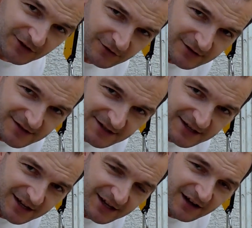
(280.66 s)
newtons
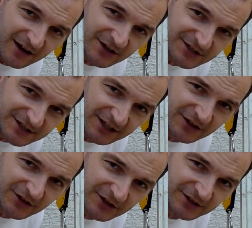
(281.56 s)
are
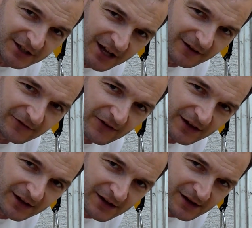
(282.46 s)
still not enough
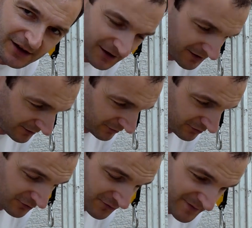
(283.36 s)

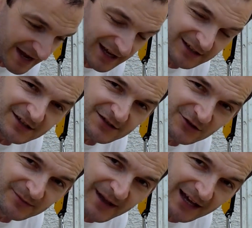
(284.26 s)
to make these
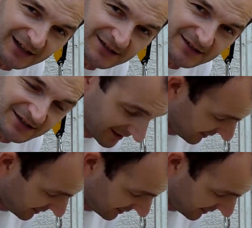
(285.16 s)
two magnets,